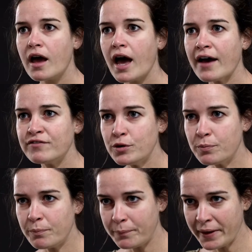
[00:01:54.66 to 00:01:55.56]
Have
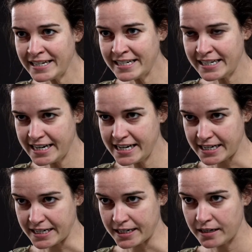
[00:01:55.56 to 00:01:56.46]
you been to
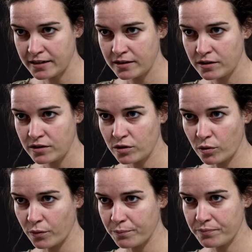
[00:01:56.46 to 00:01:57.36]
Eton
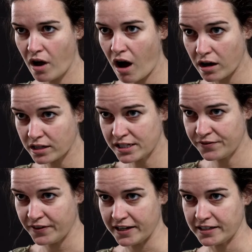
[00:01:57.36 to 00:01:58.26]
or
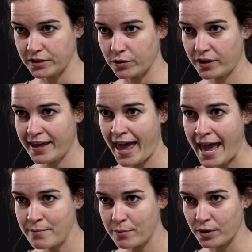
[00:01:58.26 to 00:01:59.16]
Oxford or
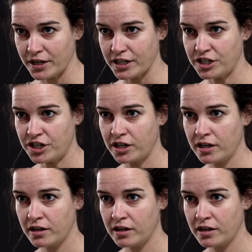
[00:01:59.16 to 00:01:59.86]
Cambridge?